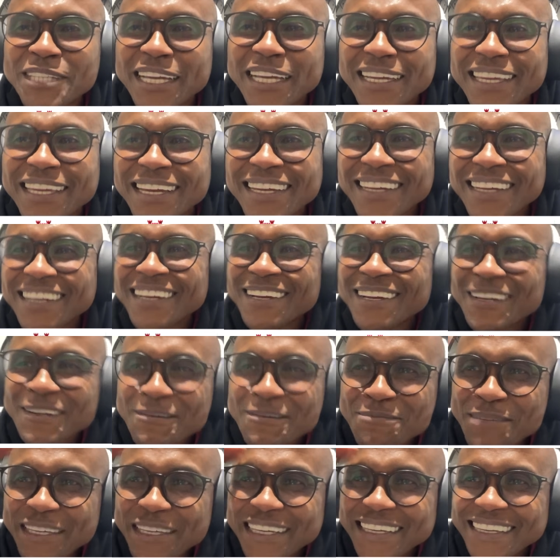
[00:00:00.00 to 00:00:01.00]

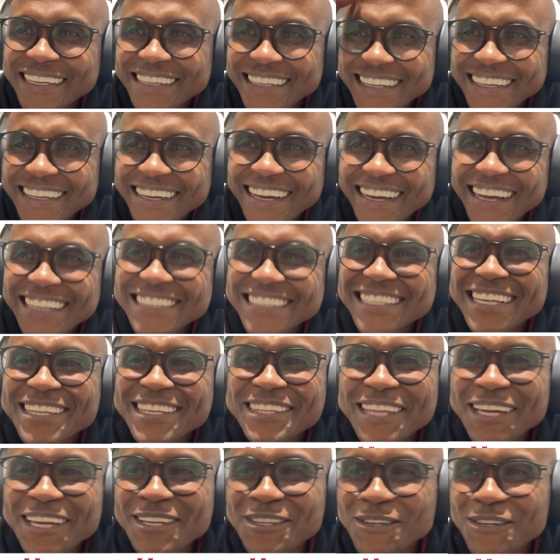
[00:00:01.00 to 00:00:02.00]
Mshege, I
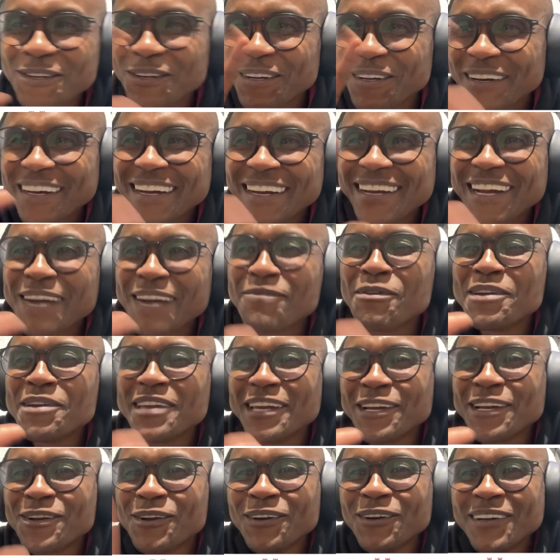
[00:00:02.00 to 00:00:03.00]
say thank you.
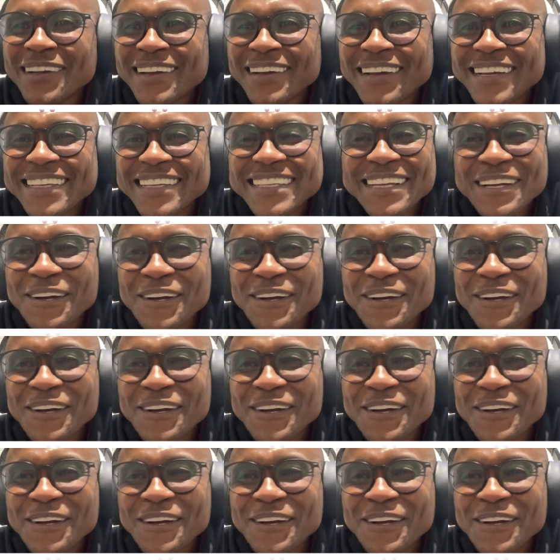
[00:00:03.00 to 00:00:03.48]
Cabo Yellow.